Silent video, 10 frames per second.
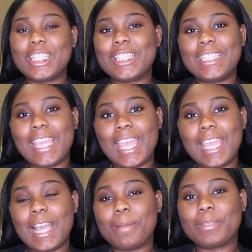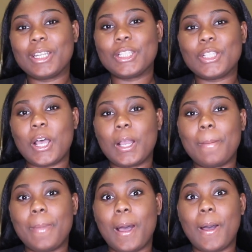Today, I'm gonna talk
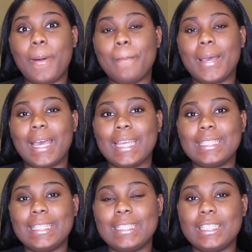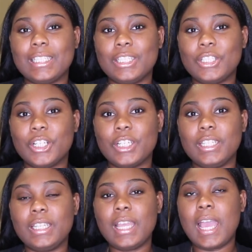about my TTC
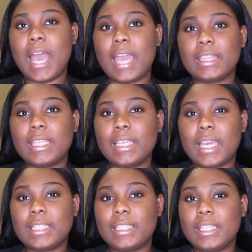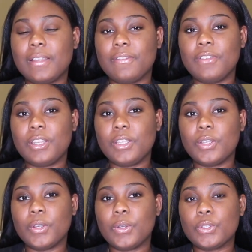journey. I think I did a
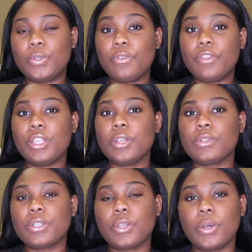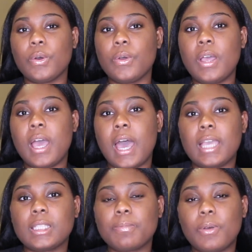video, two videos ago,
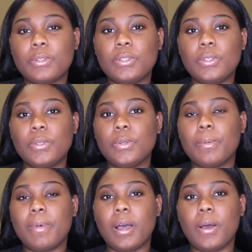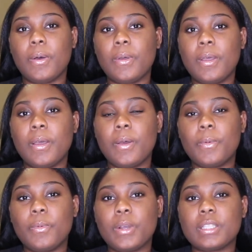I spoke to you about
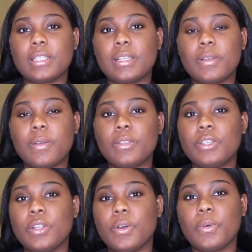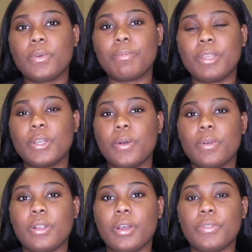what's, you know, been
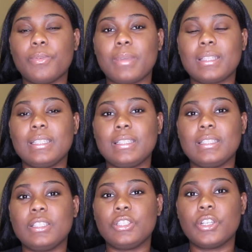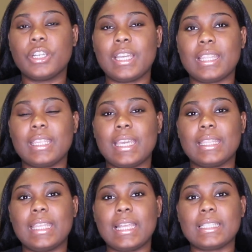going on through my TTC journey. I think
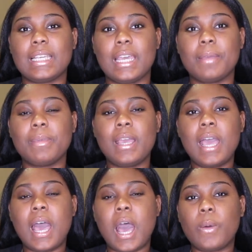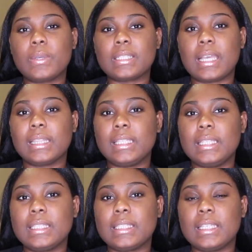at that time I was at
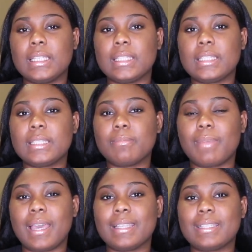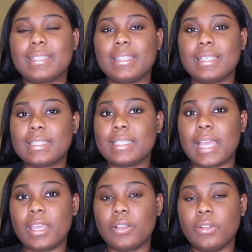least in my sixth
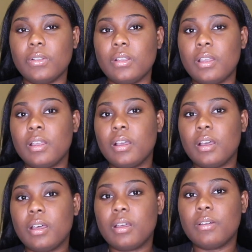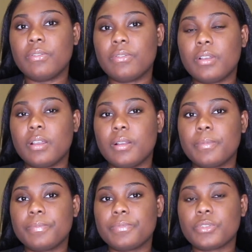cycle of
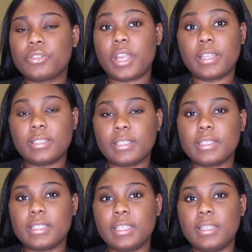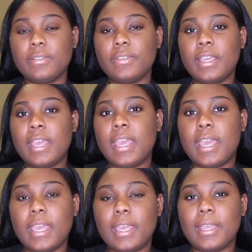trying to conceive,
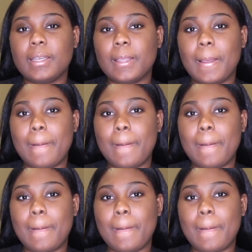and